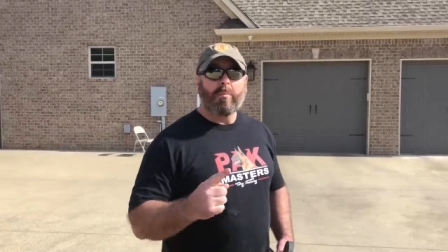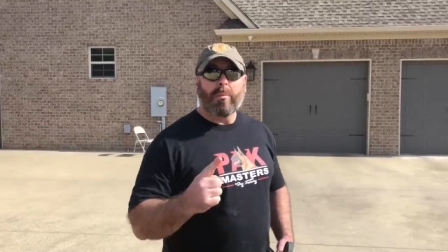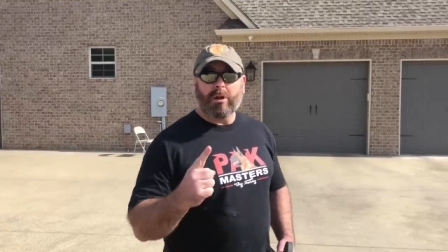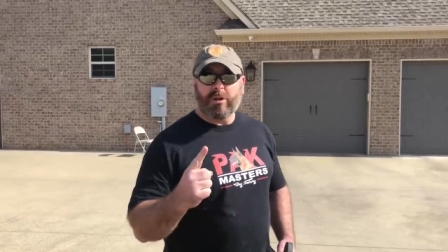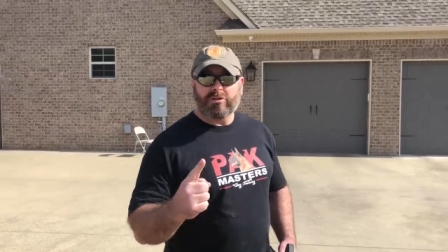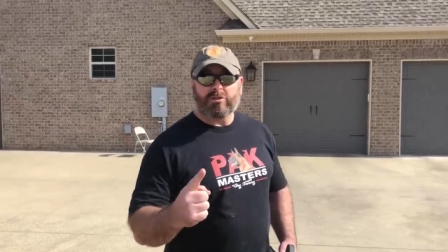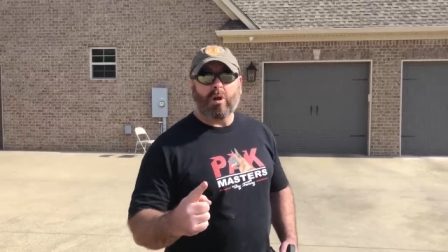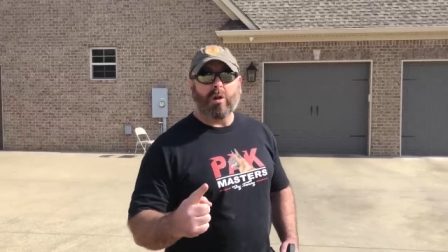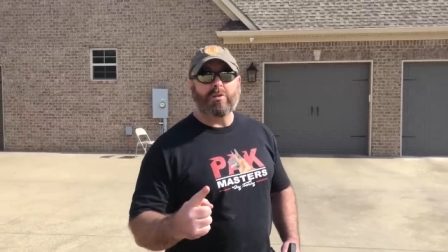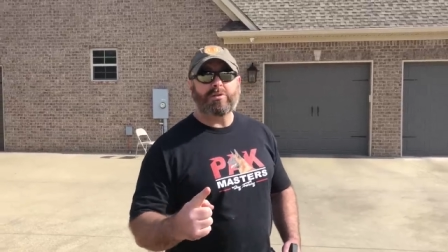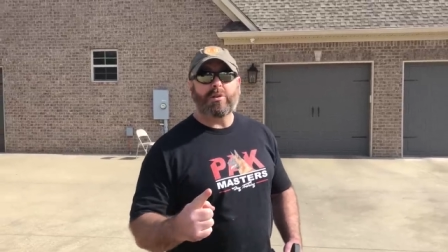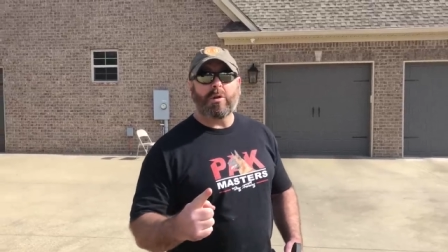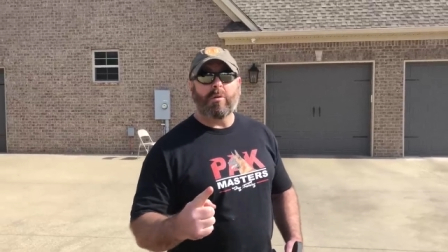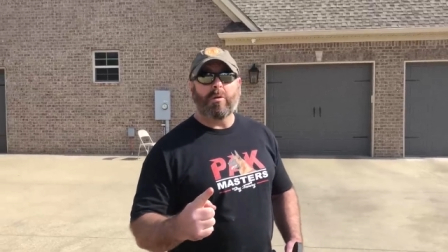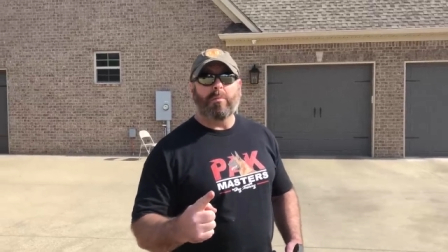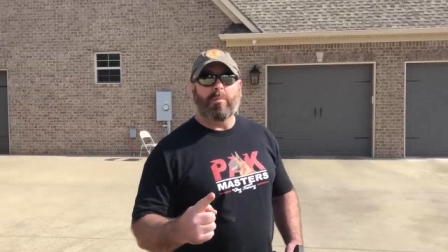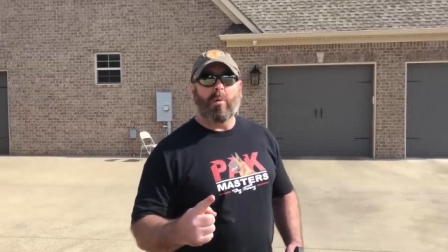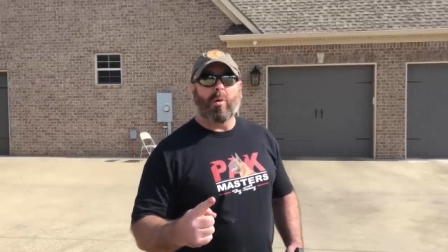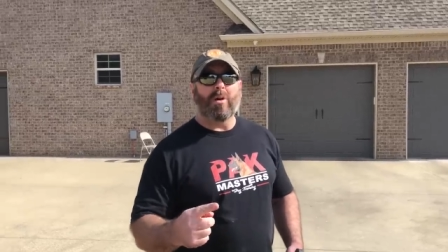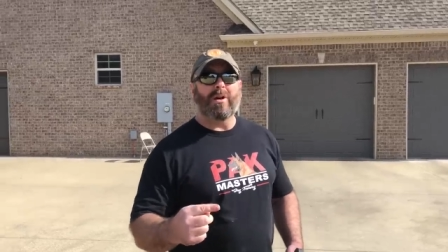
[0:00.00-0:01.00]
But it's
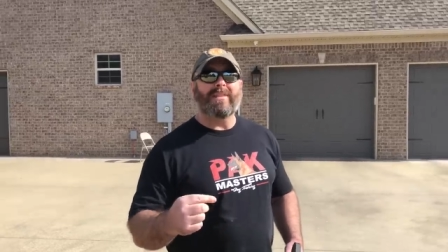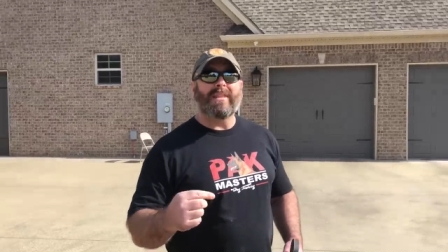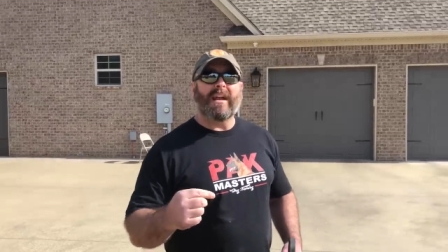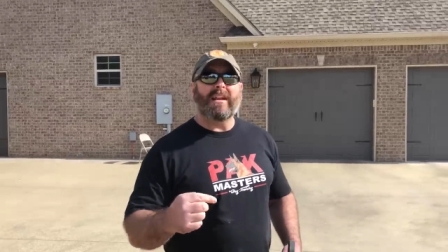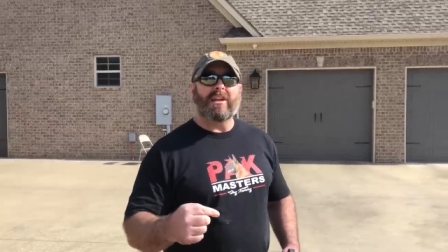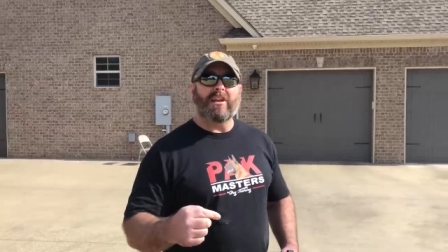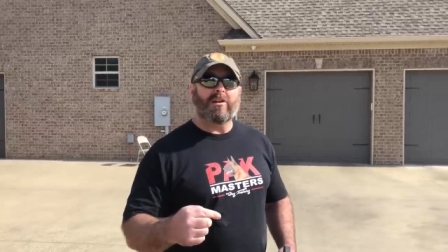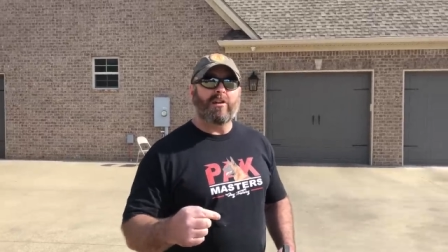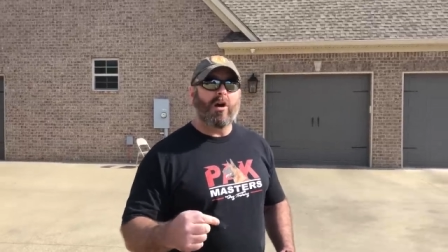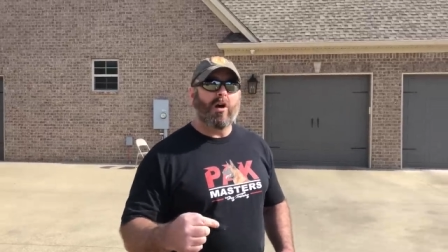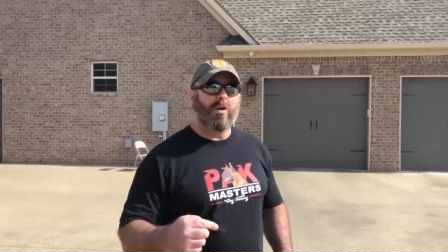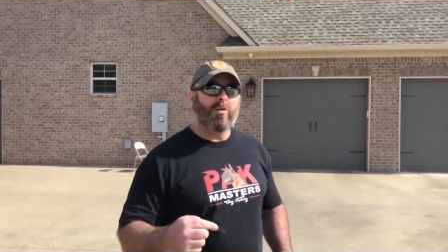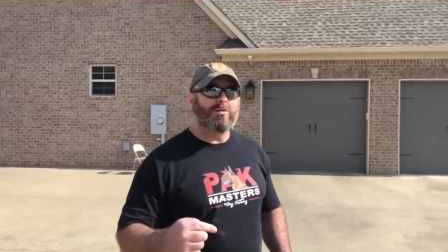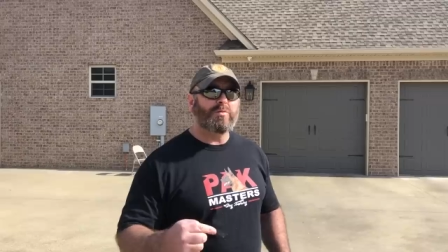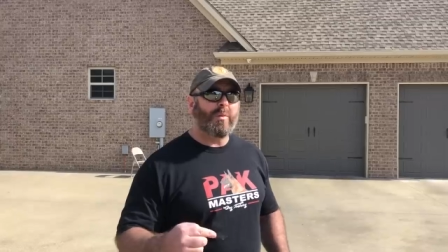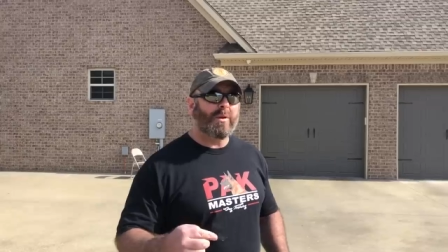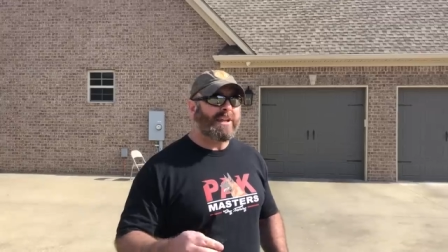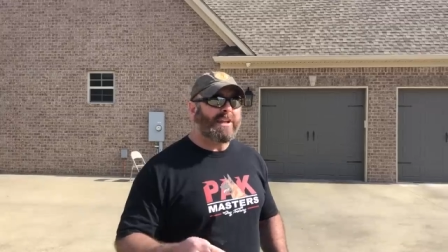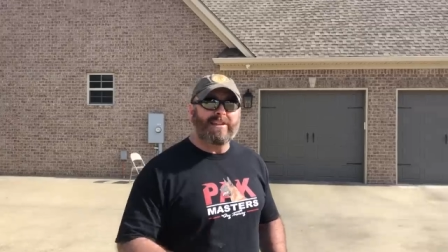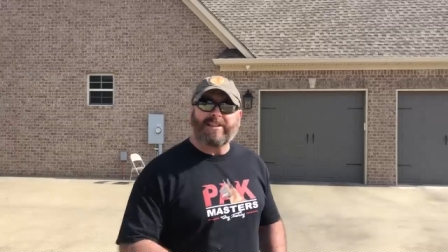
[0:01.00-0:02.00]
also important that he
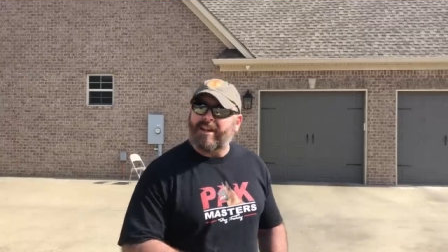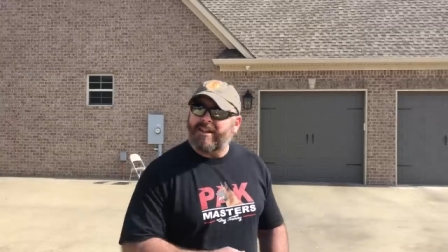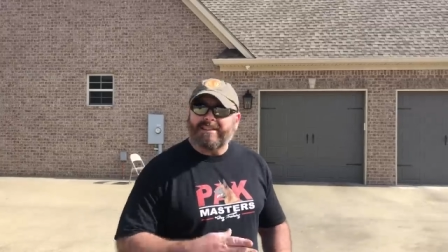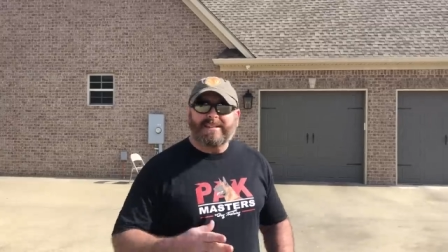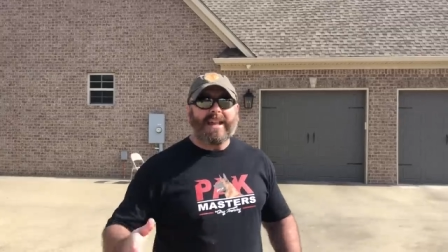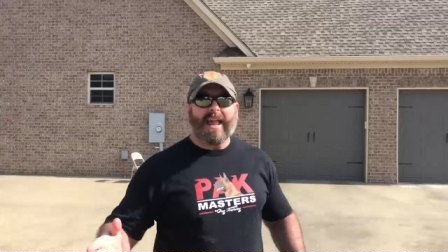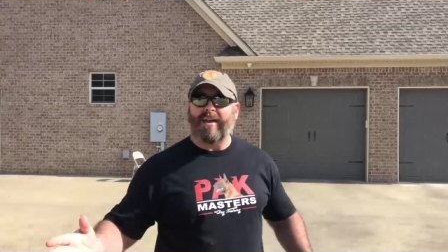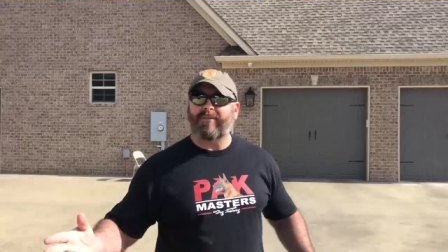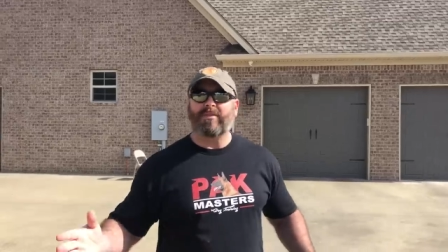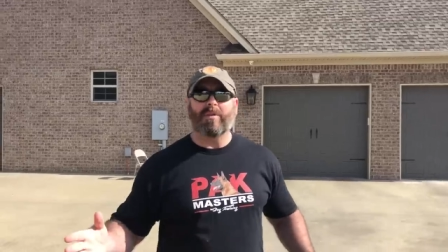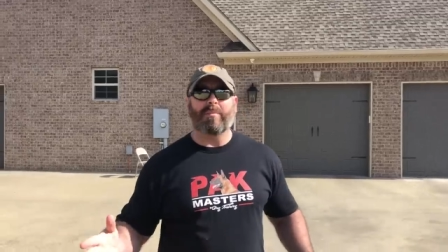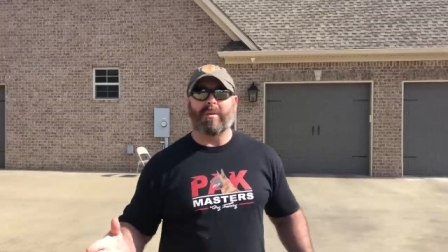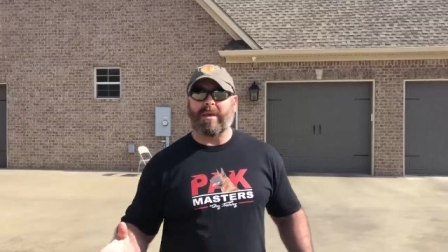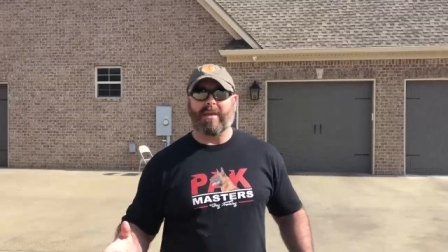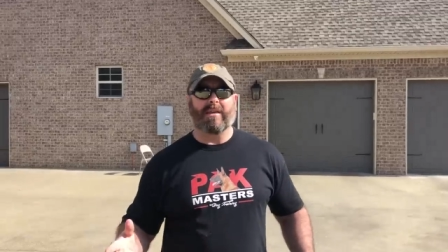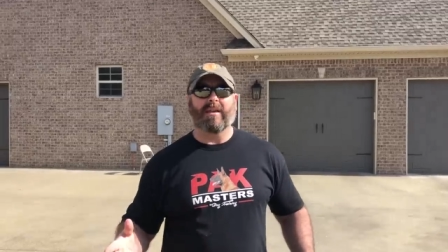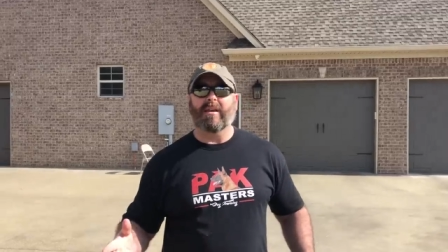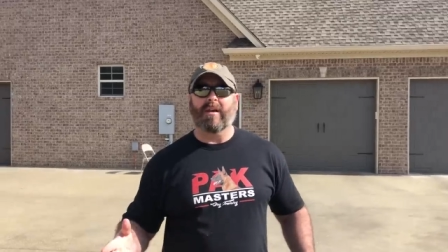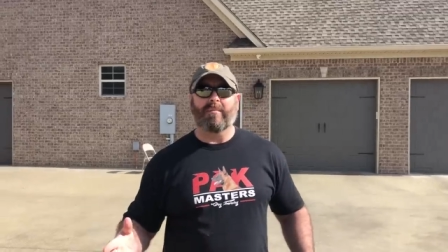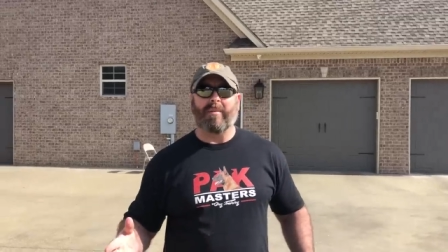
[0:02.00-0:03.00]
knows when he doesn't have to
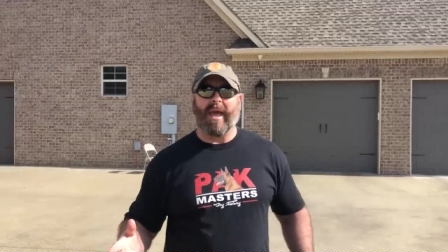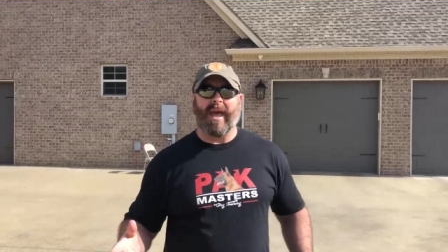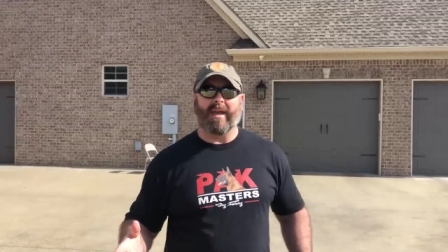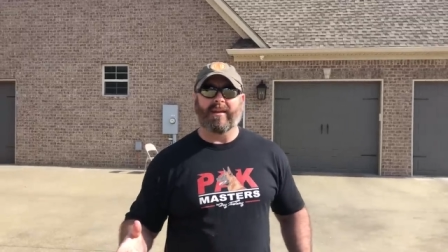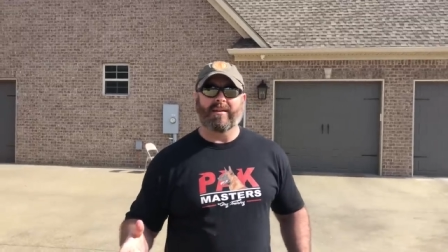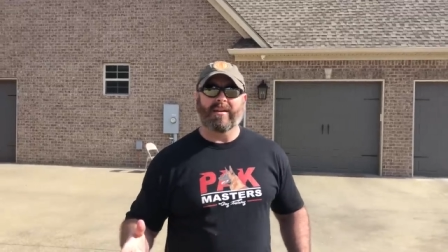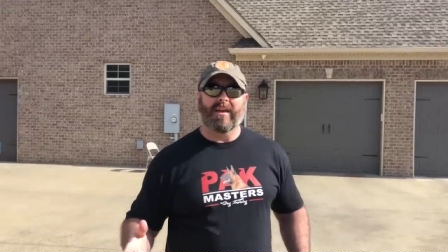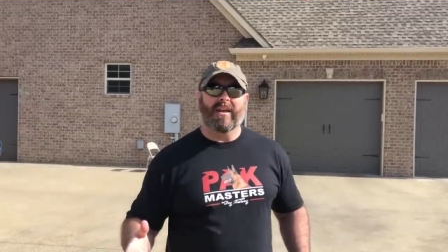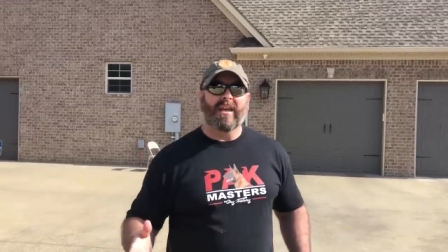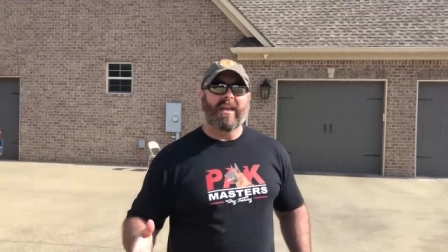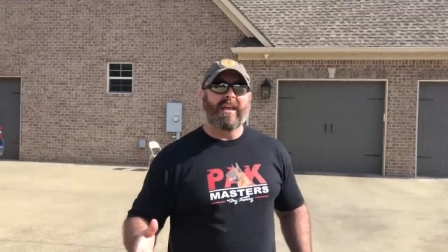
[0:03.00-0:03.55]
be in command